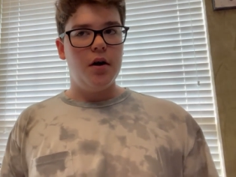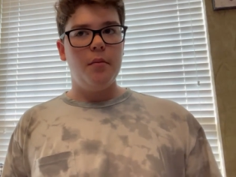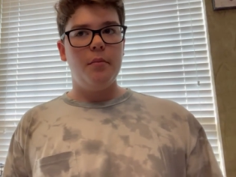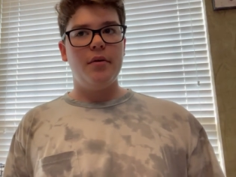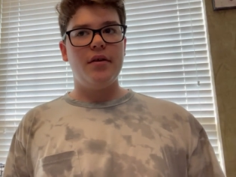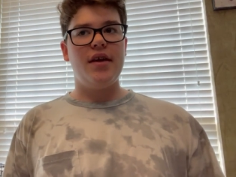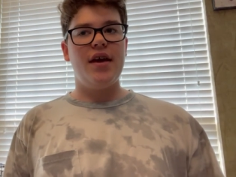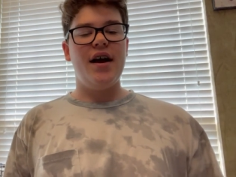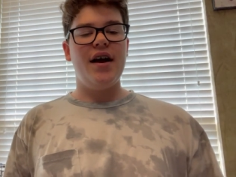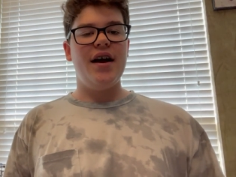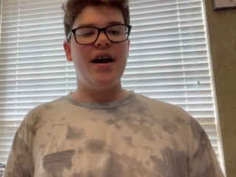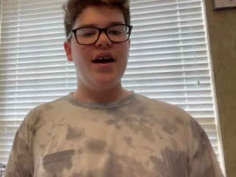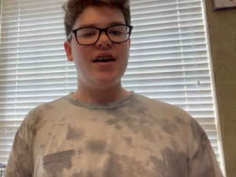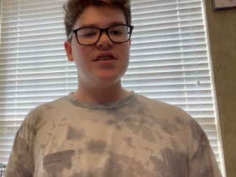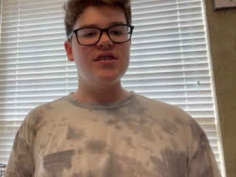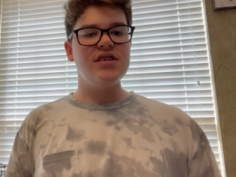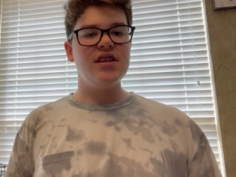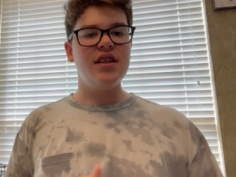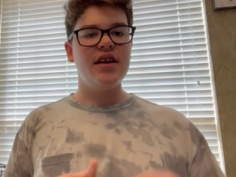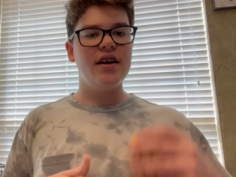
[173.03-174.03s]
But yeah, it
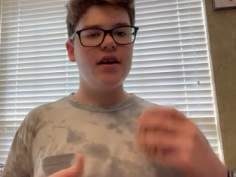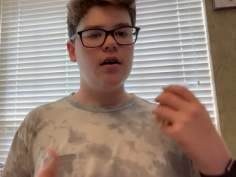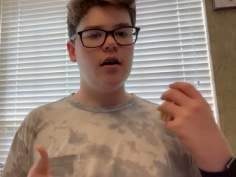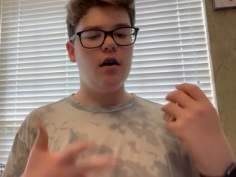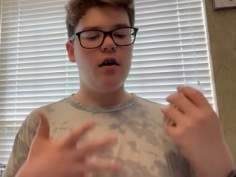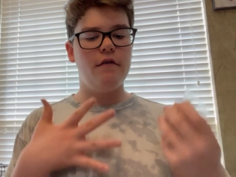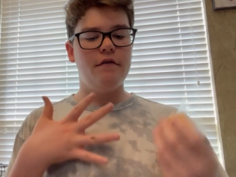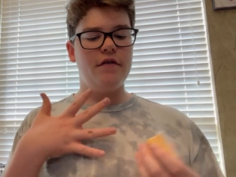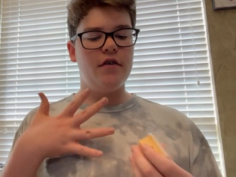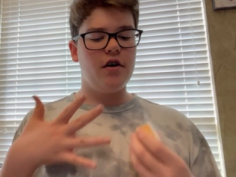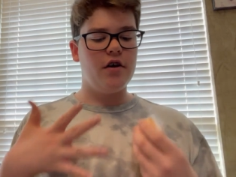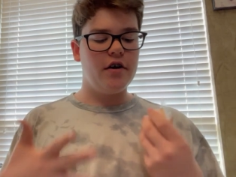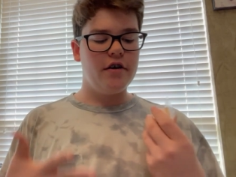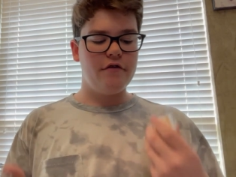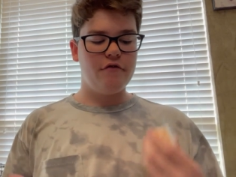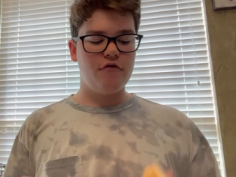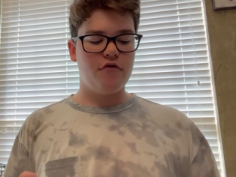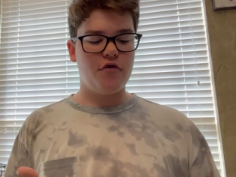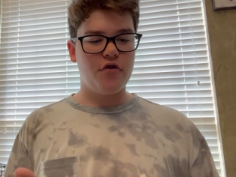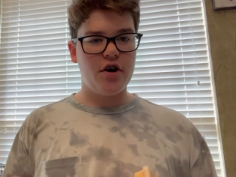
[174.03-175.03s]
has like a very
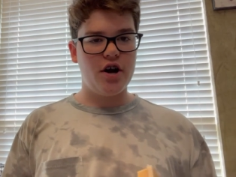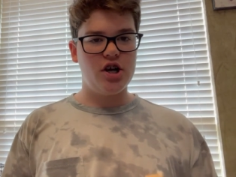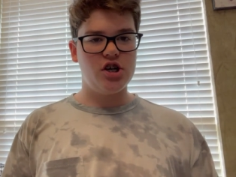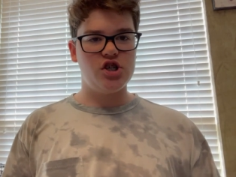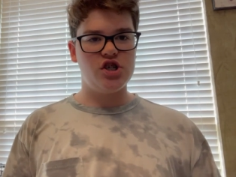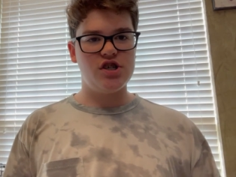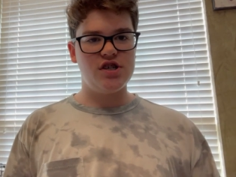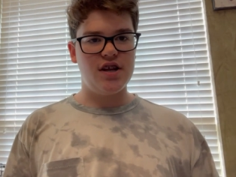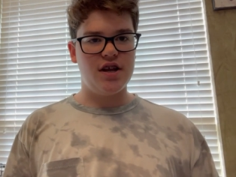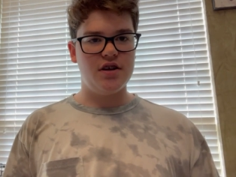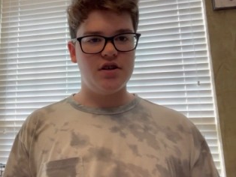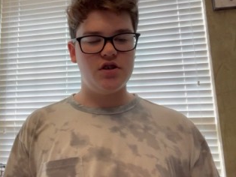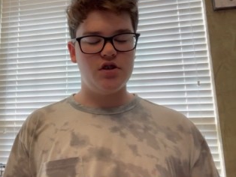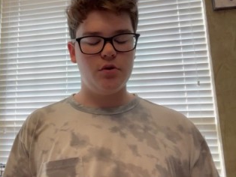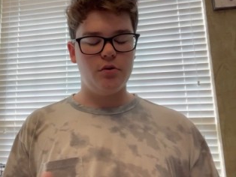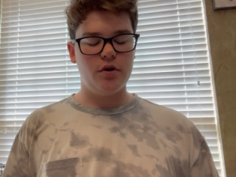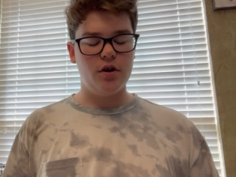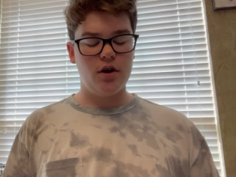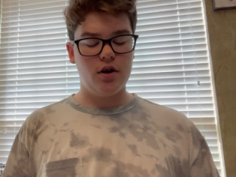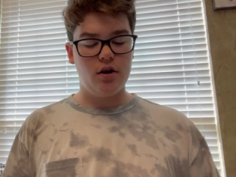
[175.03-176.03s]
fresh scent
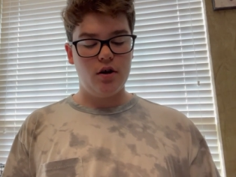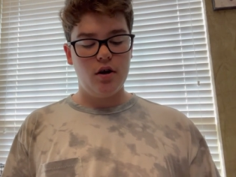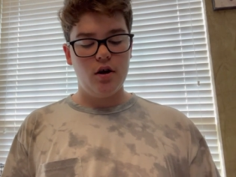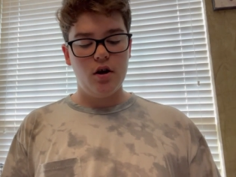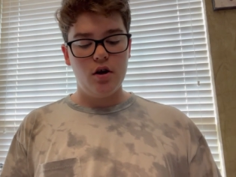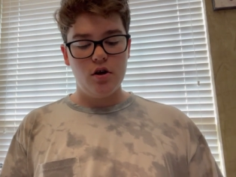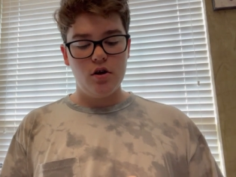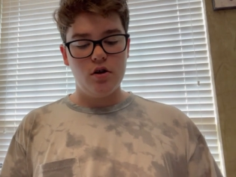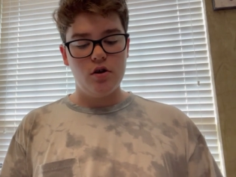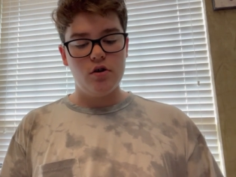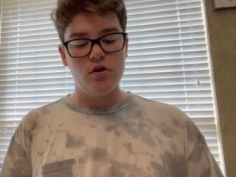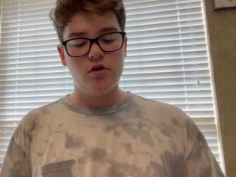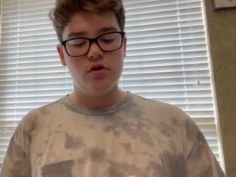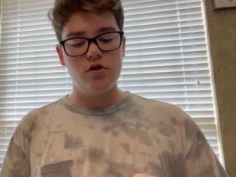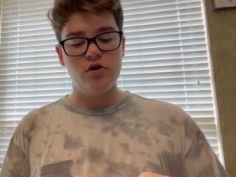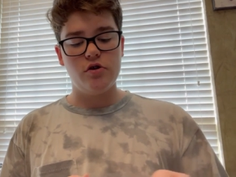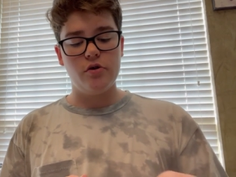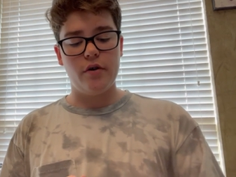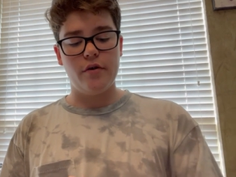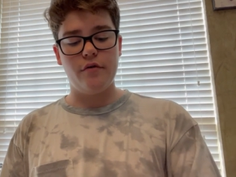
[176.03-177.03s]
to it.
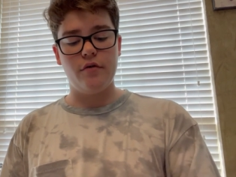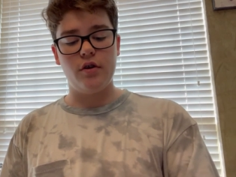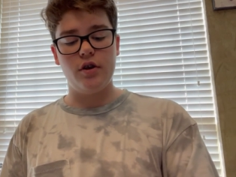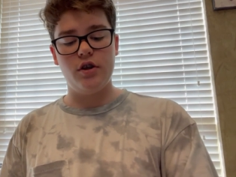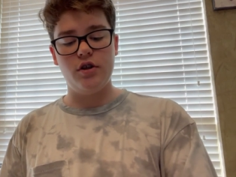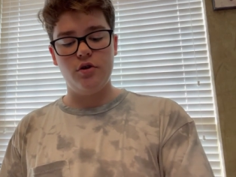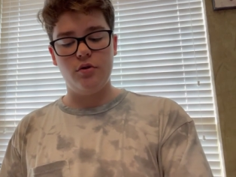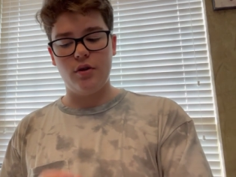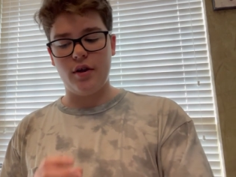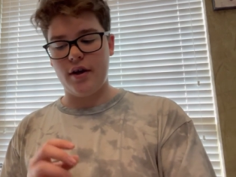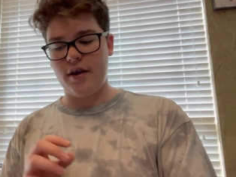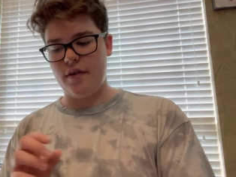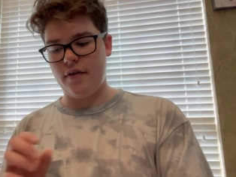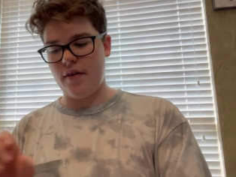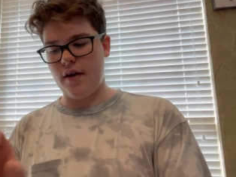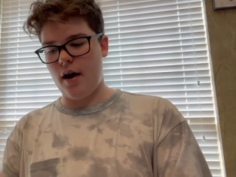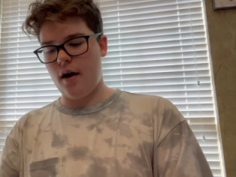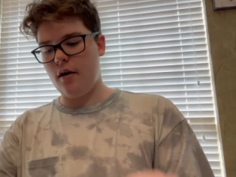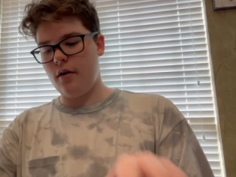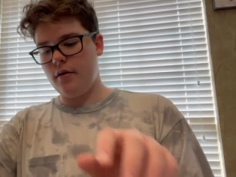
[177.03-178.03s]
So I really do like
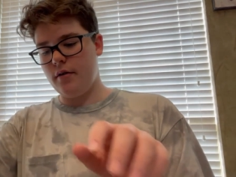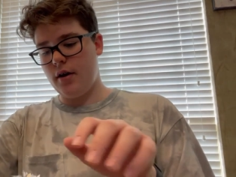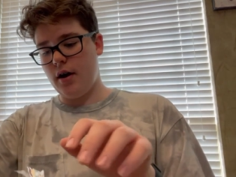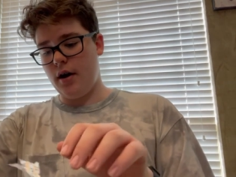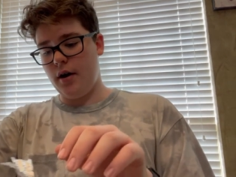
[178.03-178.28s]
that.